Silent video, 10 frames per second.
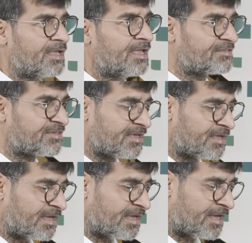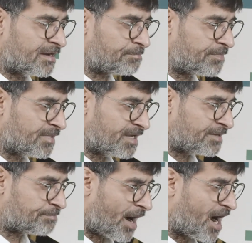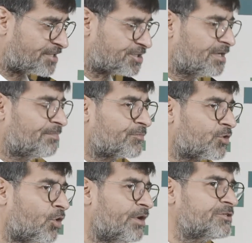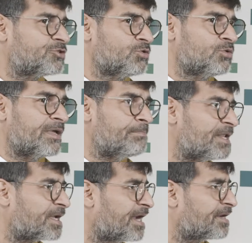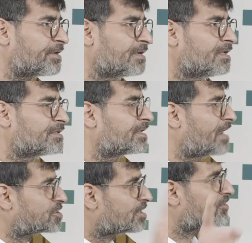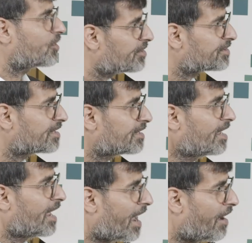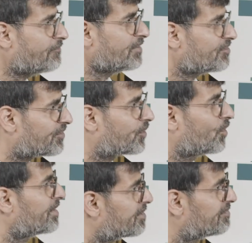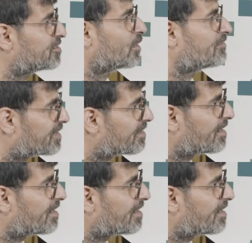is in, in part going to implicate the national security. Every secure individual within a